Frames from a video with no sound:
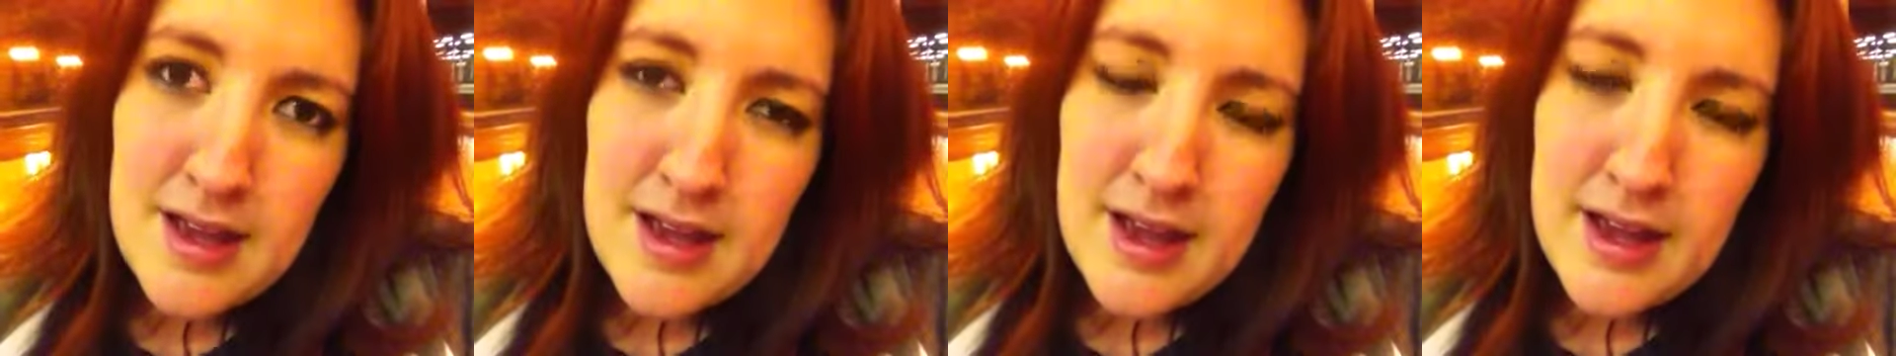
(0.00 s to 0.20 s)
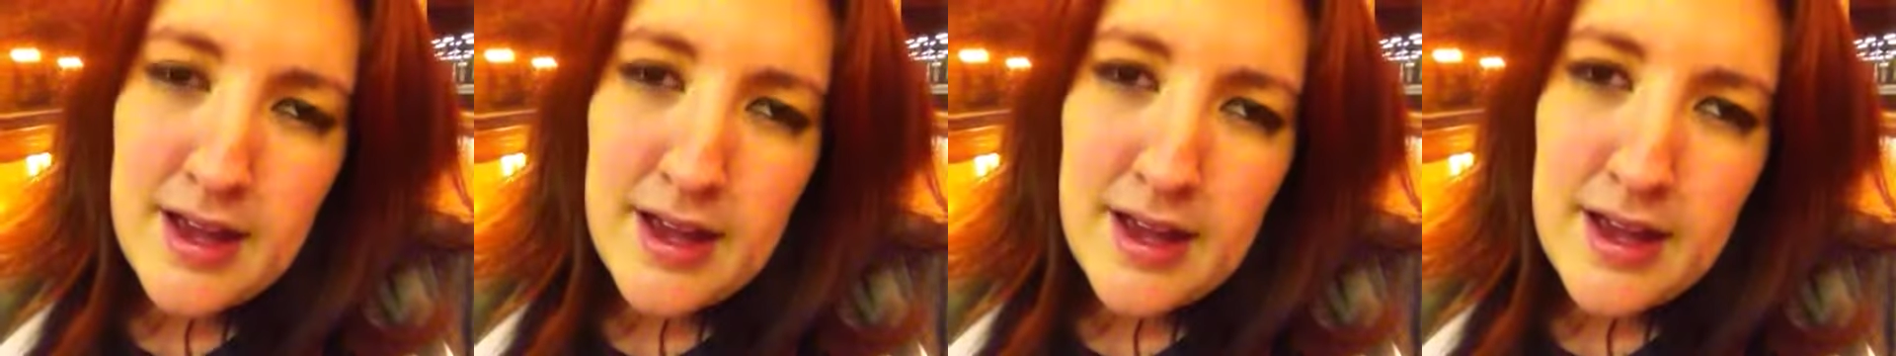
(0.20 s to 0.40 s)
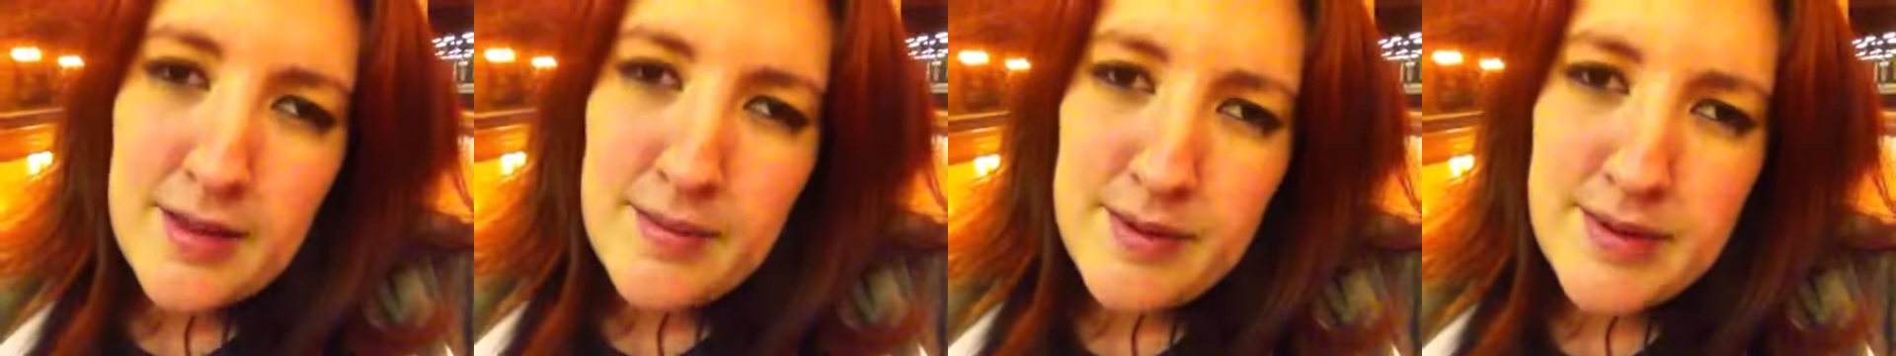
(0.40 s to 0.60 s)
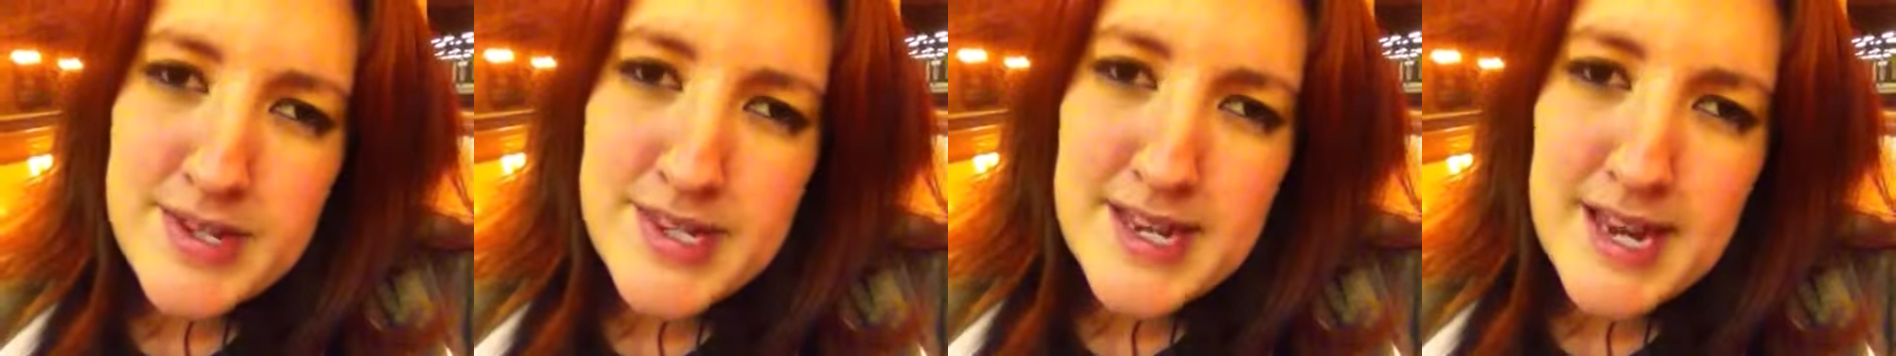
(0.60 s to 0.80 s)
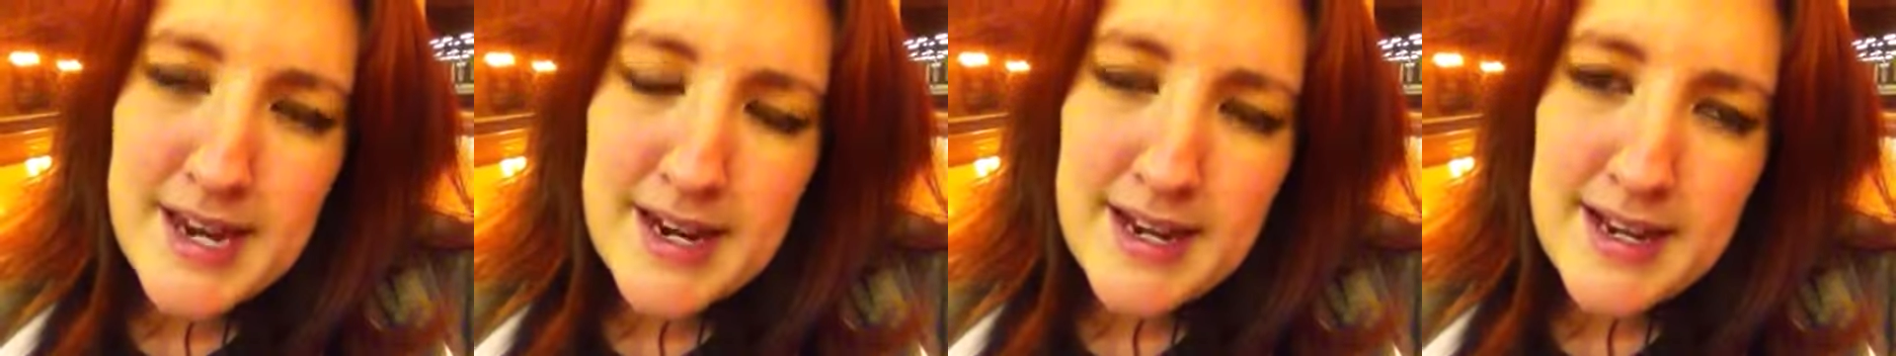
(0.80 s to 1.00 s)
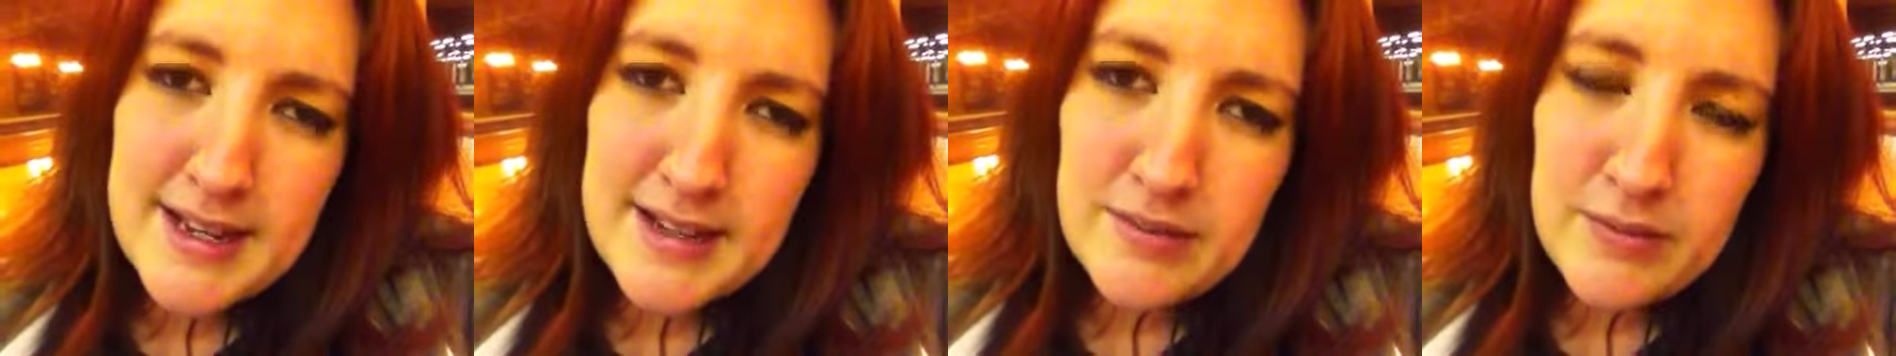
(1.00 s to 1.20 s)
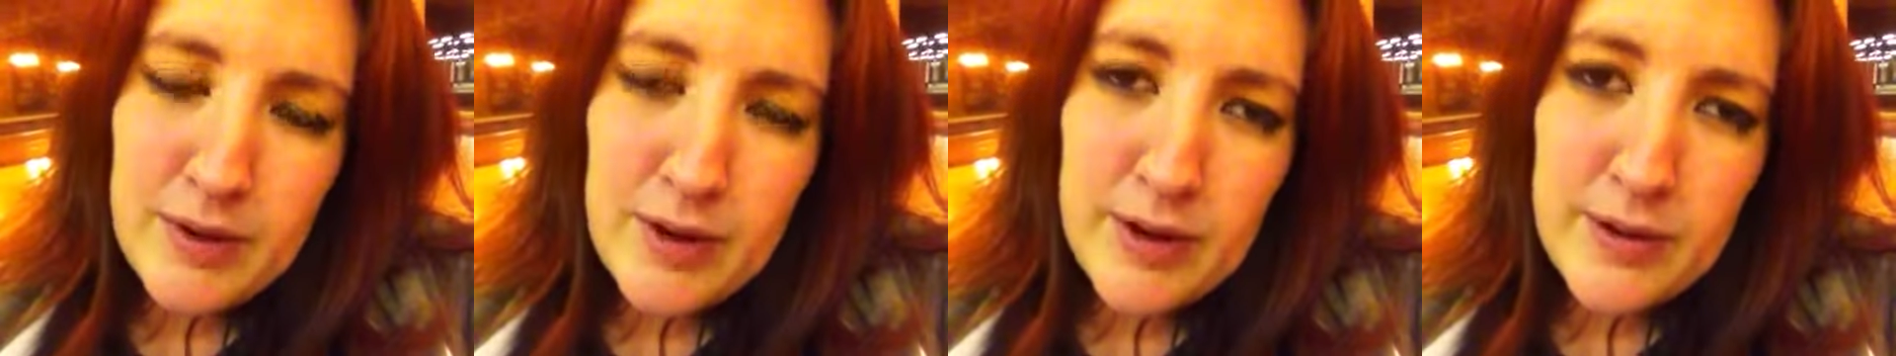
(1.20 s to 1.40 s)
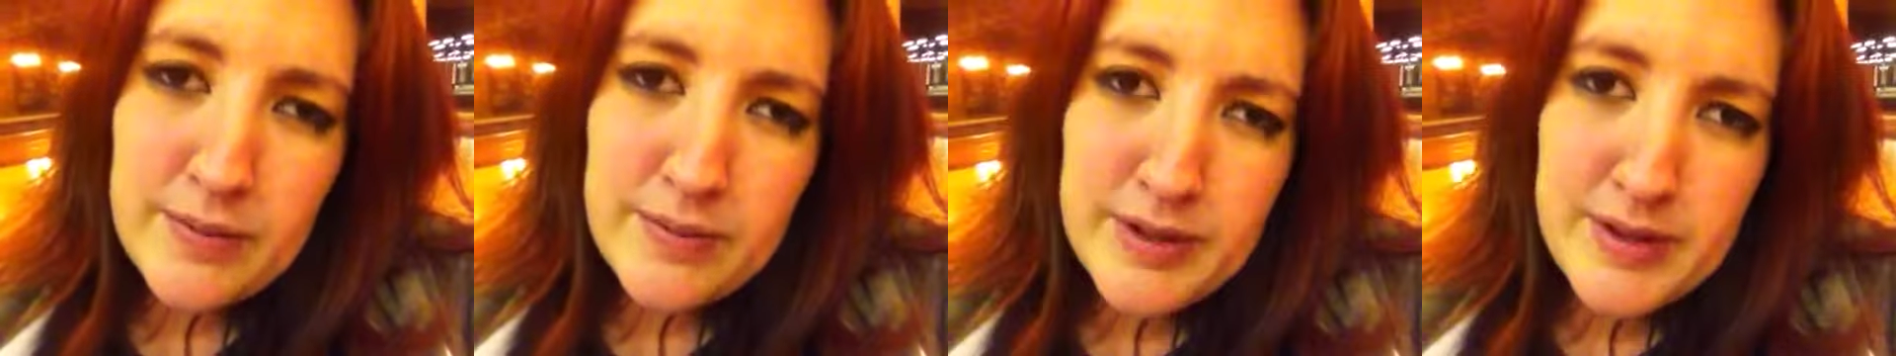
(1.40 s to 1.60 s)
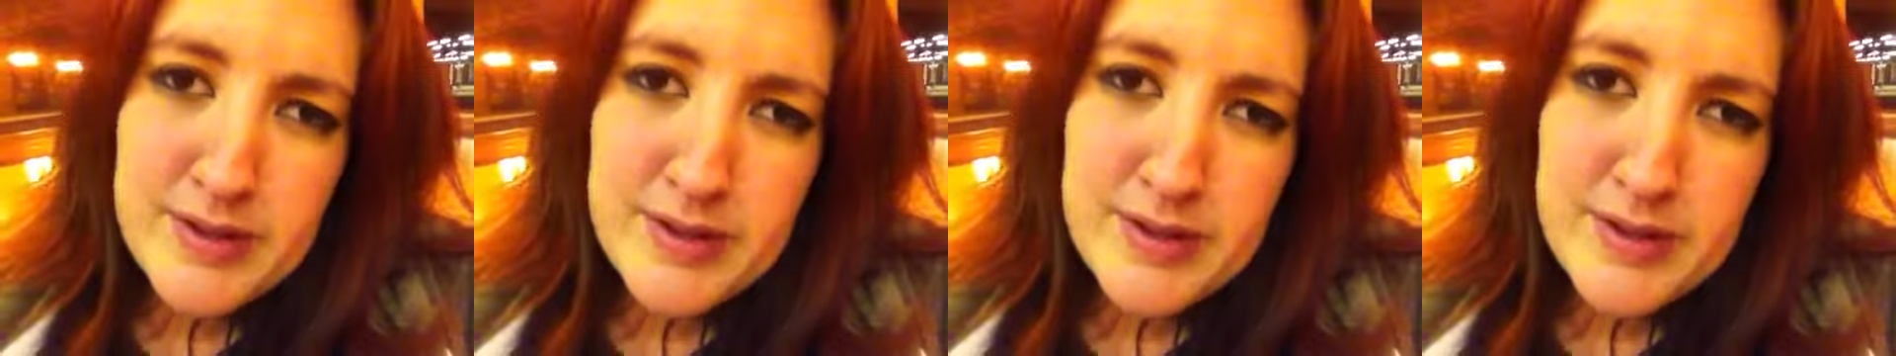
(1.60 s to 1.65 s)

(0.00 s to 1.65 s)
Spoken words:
I sat next, well,